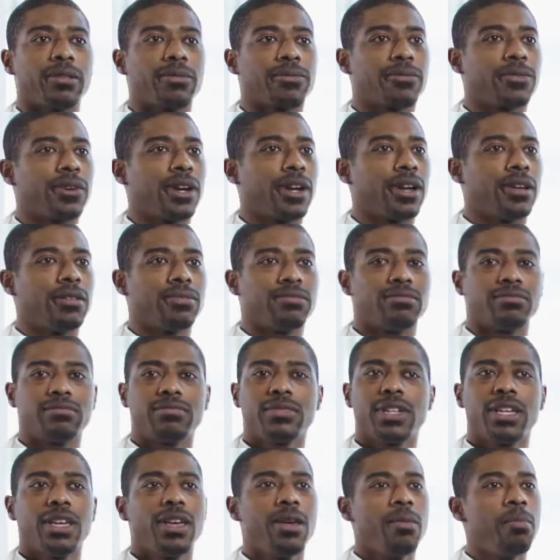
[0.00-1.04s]
from
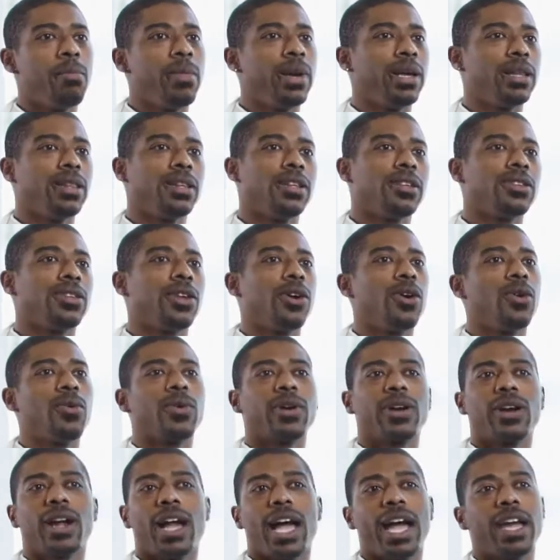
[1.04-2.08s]
middle of nowhere,
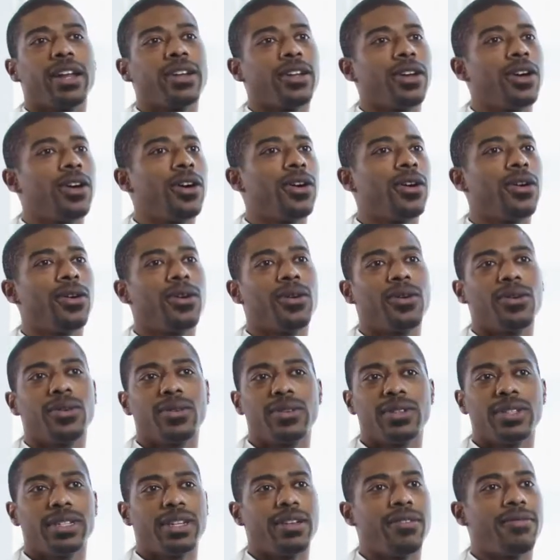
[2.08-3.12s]
Idaho,
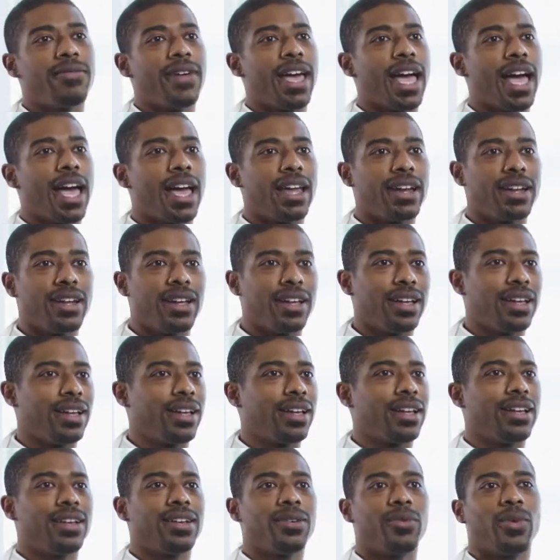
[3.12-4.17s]

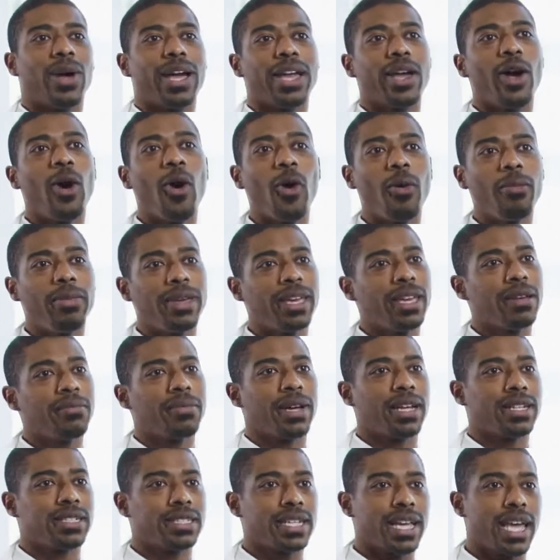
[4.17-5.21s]
Nevada, Wyoming,
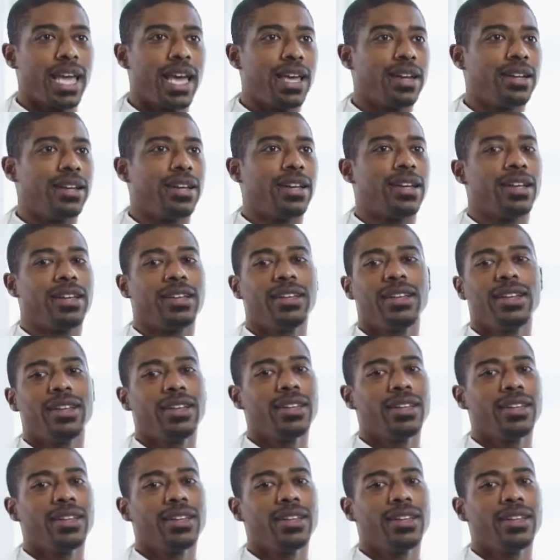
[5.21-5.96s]
Montana,